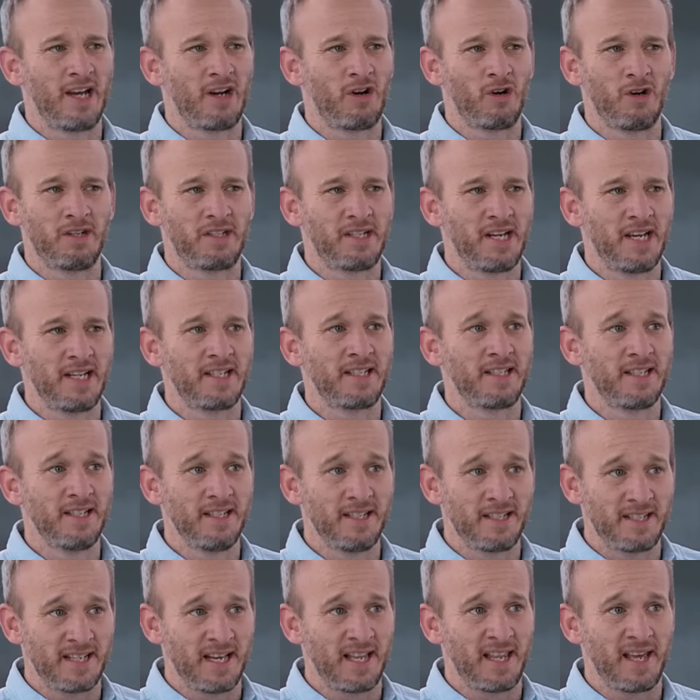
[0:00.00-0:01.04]
contested in
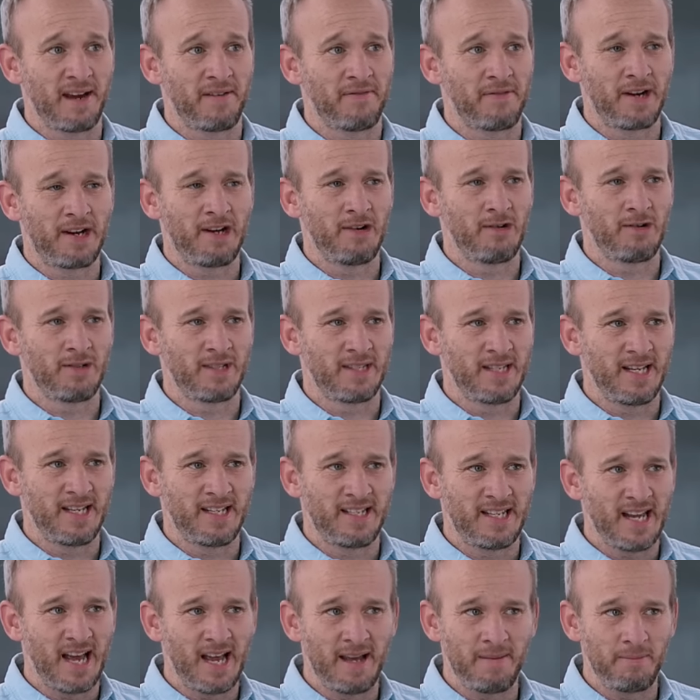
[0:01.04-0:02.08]
South Africa. It was their
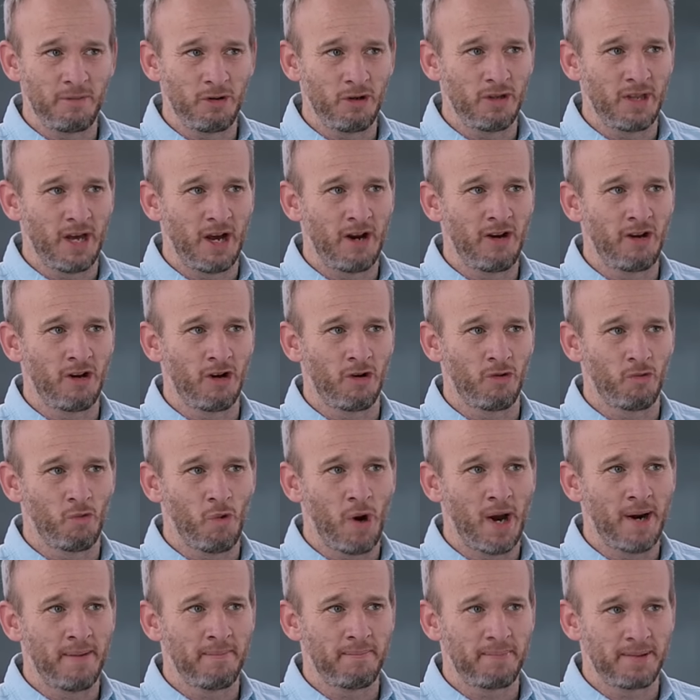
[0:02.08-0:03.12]
debut. They only got
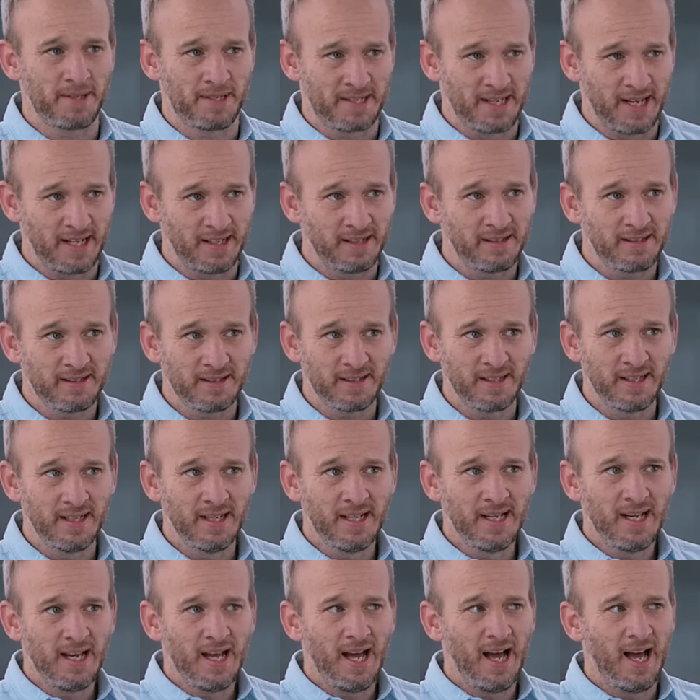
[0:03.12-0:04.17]
1%.
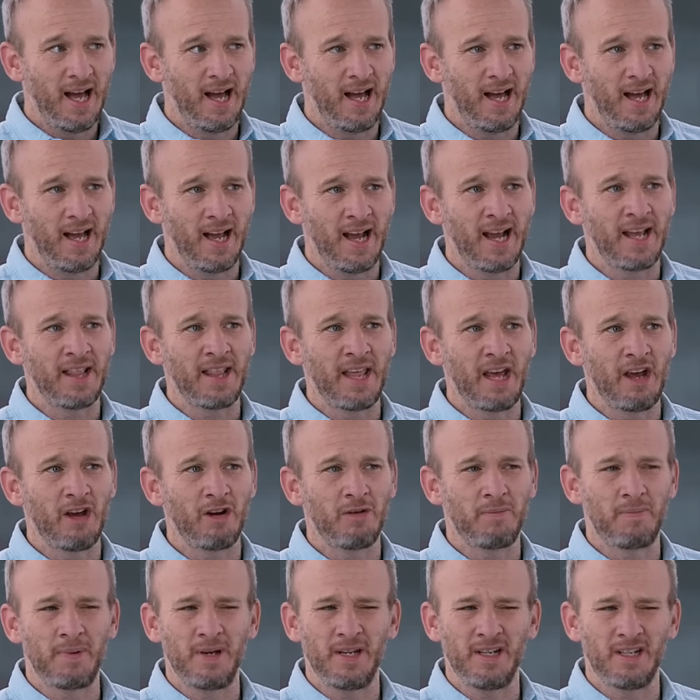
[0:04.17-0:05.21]
Uh, and
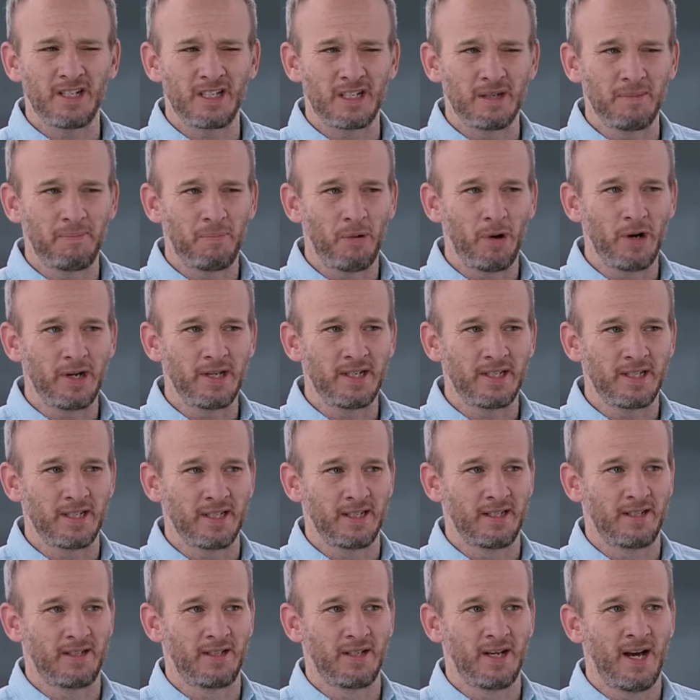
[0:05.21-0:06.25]
they'd be
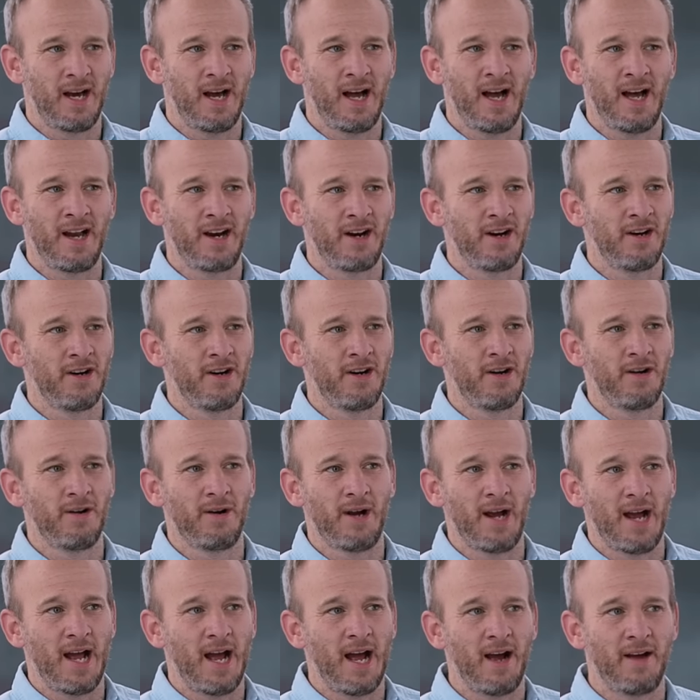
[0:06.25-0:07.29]
disappointed. I don't know
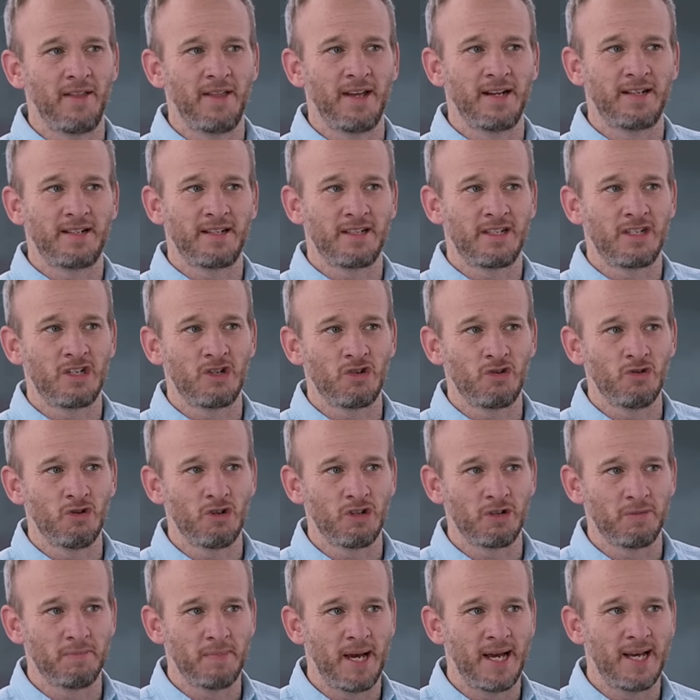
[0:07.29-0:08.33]
how that decision
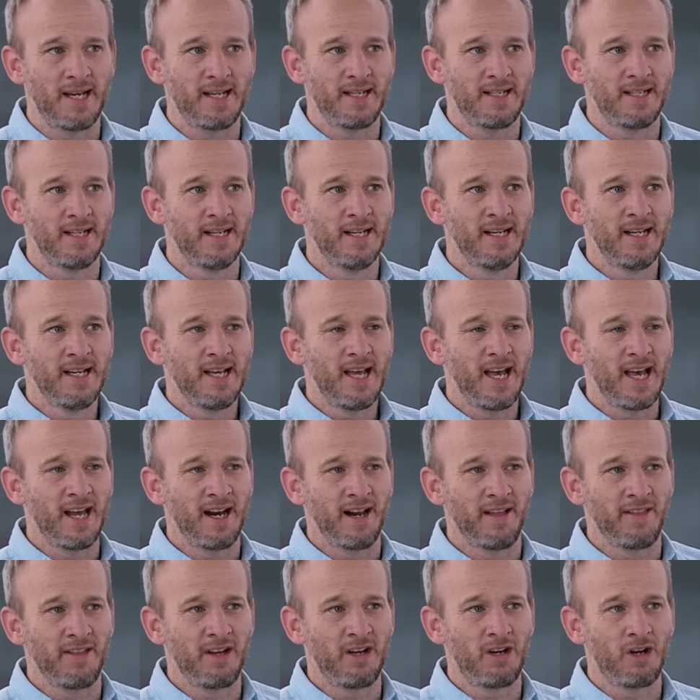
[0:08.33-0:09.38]
was made. And
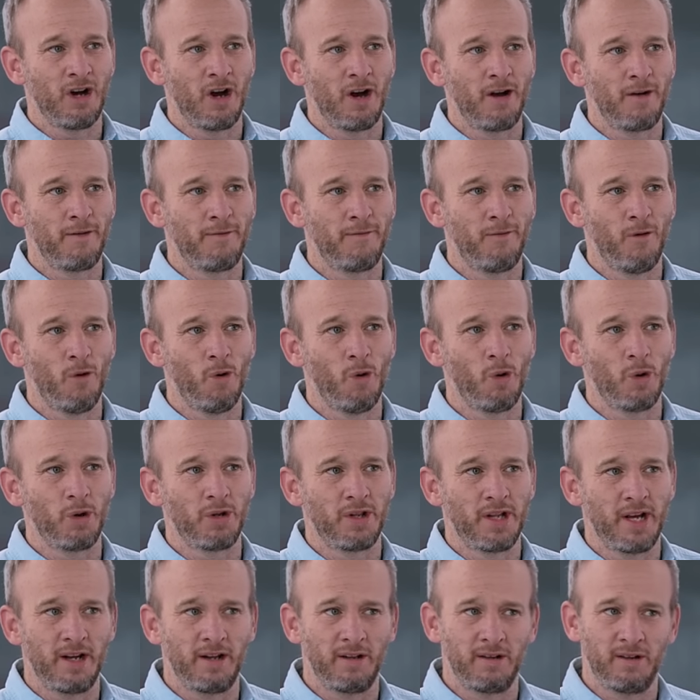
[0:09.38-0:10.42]
I think going forward,
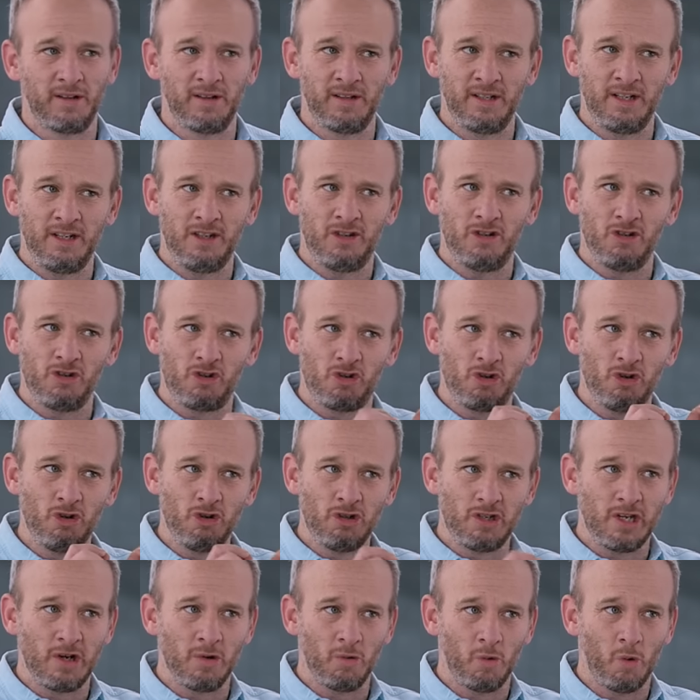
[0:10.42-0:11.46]
they'll need to
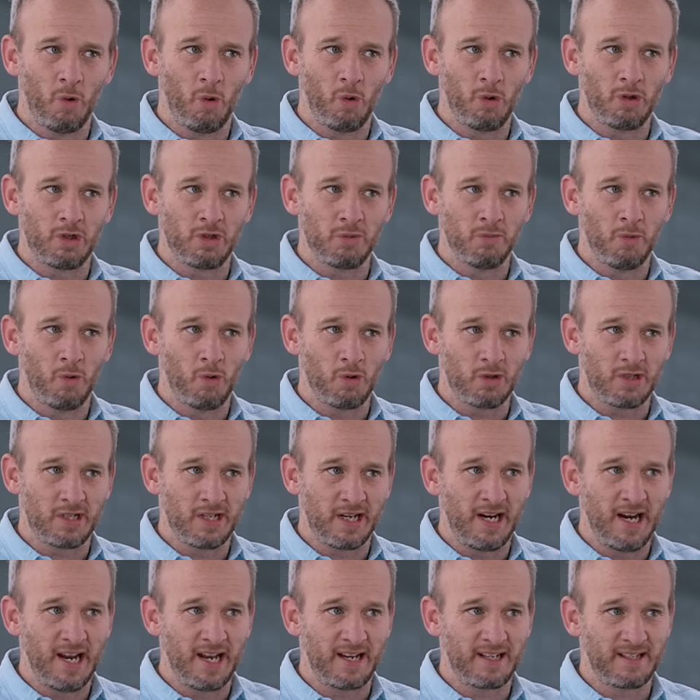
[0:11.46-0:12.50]
choose their wards more
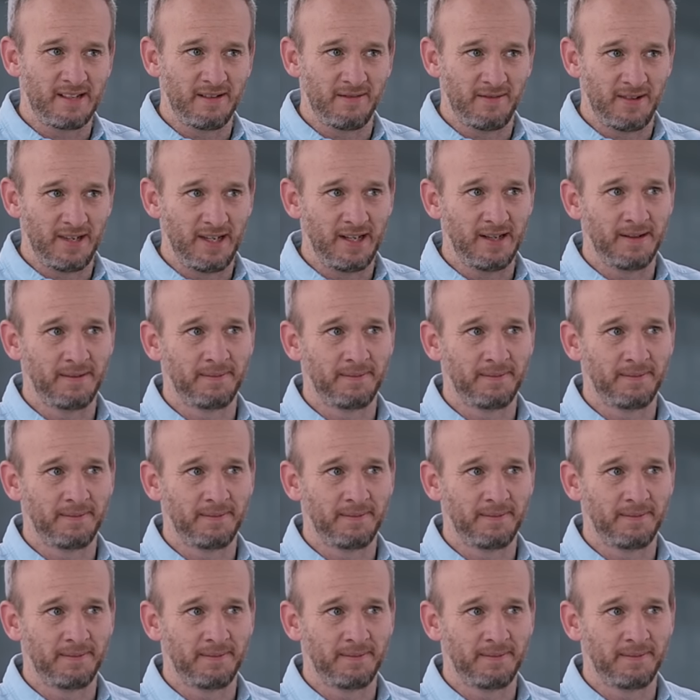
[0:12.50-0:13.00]
selectively.